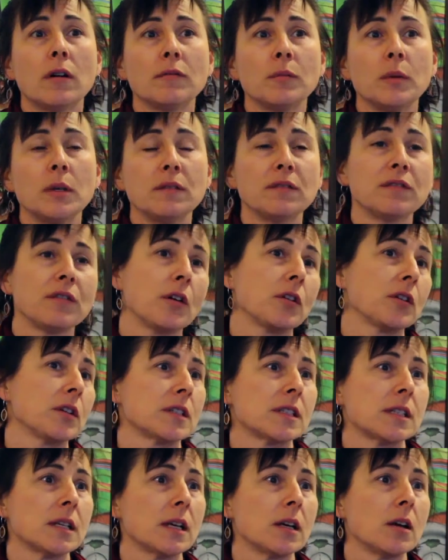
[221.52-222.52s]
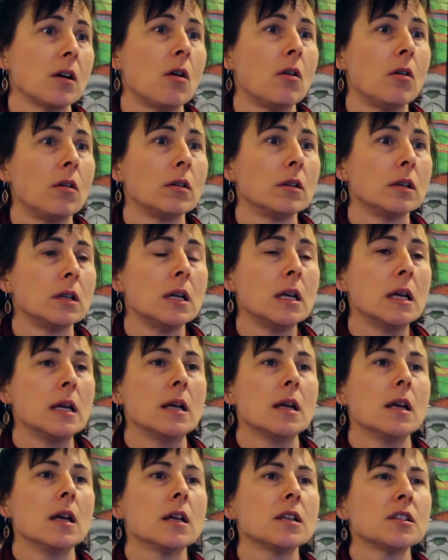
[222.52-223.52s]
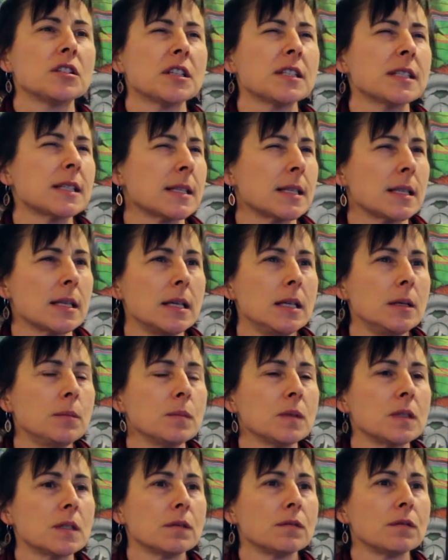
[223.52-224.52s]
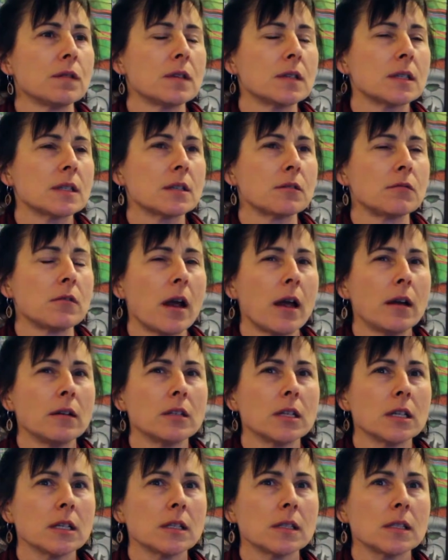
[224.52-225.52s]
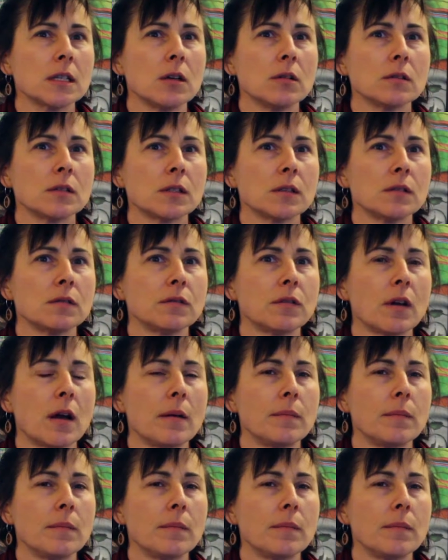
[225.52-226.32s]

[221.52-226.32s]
I've been focusing on just themes of the surroundings, lots of